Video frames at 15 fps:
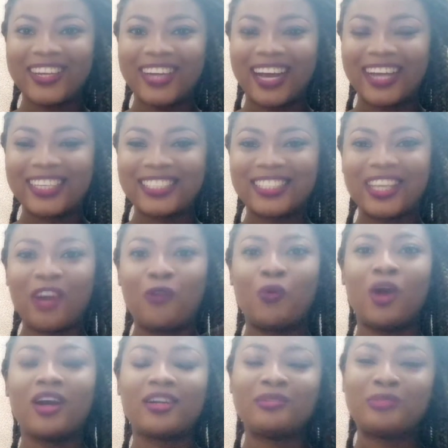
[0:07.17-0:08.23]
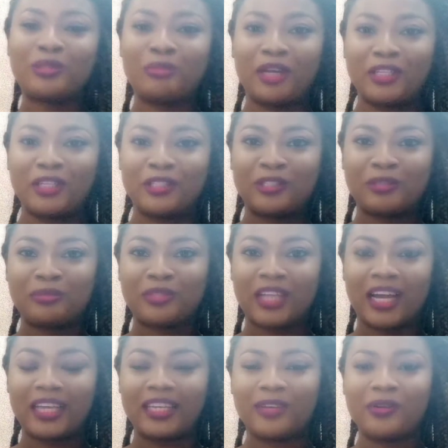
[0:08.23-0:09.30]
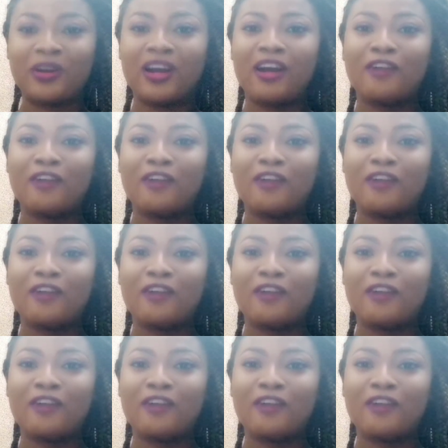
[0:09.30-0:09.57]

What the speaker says: guys, welcome to my YouTube channel,